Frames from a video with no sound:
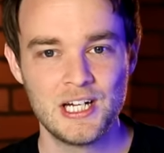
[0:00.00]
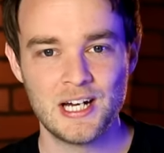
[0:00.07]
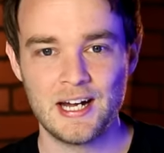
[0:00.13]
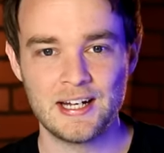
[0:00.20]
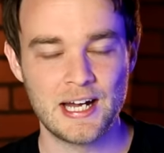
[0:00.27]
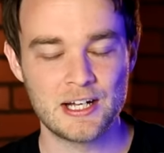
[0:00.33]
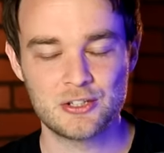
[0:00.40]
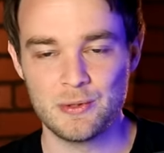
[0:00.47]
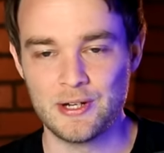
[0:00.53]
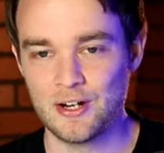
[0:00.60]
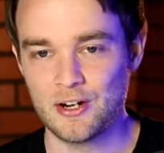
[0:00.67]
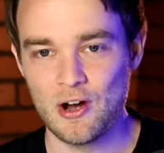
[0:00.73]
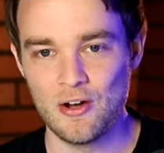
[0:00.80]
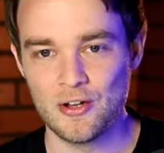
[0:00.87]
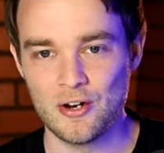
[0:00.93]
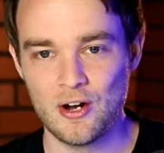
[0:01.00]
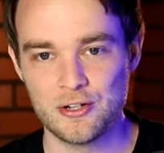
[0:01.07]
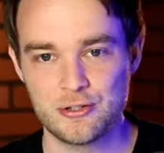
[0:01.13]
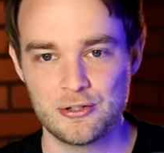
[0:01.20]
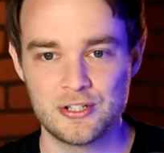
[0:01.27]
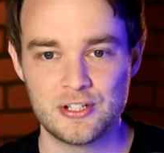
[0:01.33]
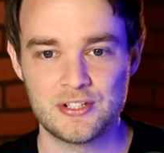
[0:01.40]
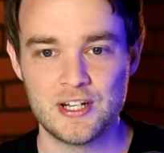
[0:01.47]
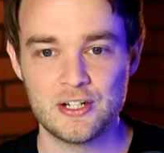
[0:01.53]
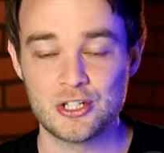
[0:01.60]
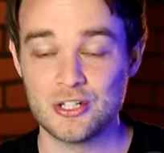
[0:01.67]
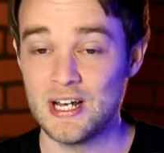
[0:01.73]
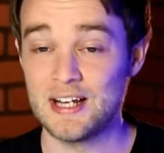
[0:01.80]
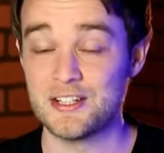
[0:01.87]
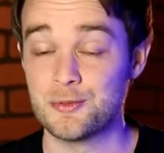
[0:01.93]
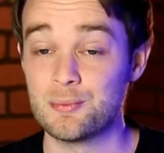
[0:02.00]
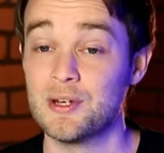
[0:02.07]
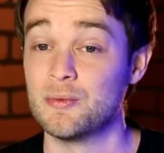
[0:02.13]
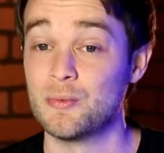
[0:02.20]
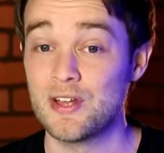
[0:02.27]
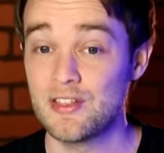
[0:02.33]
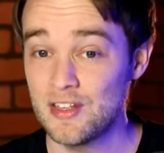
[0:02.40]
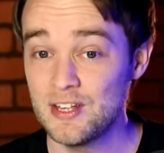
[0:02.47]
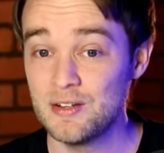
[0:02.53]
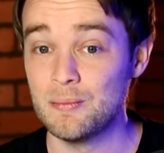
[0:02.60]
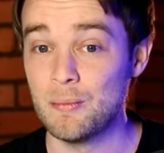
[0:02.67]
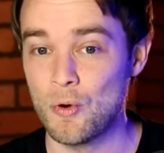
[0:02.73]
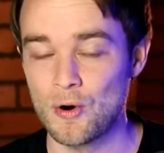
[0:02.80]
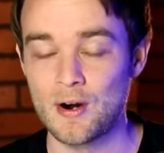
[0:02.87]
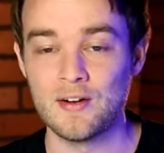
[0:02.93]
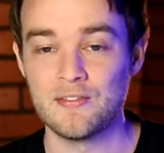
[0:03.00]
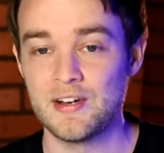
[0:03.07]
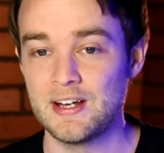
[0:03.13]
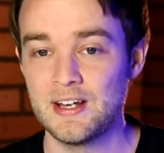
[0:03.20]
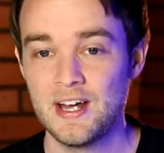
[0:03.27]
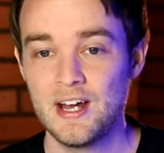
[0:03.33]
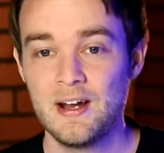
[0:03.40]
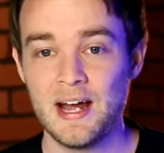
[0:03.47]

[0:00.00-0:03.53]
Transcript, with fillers: I guess we can call it ostracization, has been within more of a,